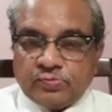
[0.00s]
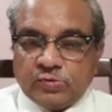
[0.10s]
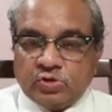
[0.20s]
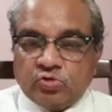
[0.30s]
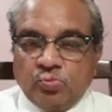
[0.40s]

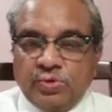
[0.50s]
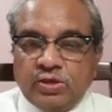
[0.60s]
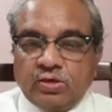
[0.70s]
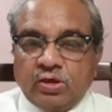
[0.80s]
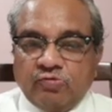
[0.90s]
So mean
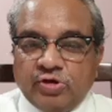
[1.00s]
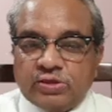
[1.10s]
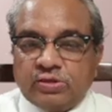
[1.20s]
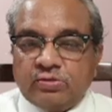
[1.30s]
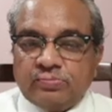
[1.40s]

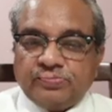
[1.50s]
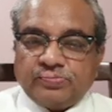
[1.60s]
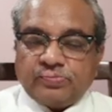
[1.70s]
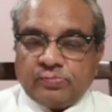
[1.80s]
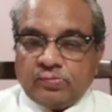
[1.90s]
conversion
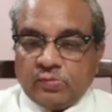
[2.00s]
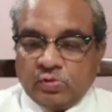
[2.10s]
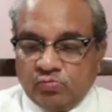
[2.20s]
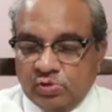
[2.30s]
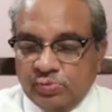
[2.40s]

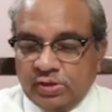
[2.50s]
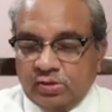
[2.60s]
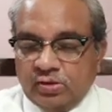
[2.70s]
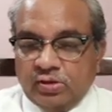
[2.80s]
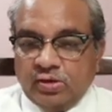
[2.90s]
will be
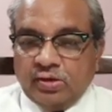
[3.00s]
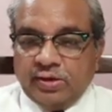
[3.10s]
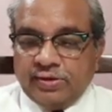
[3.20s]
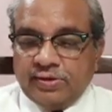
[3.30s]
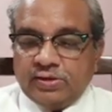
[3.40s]

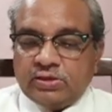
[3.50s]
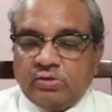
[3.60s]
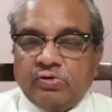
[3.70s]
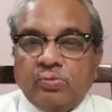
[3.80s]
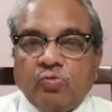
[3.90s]

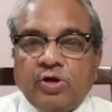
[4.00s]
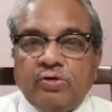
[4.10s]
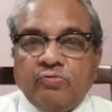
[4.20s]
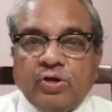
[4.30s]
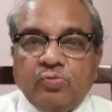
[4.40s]

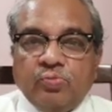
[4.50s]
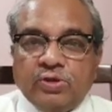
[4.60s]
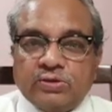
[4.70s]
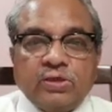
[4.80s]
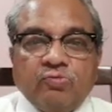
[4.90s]

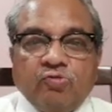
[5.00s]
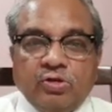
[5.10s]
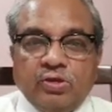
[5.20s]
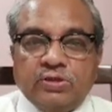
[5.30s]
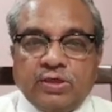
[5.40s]
87.5% for
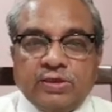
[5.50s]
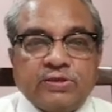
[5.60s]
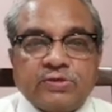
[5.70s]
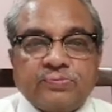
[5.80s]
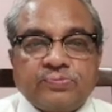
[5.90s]
this case.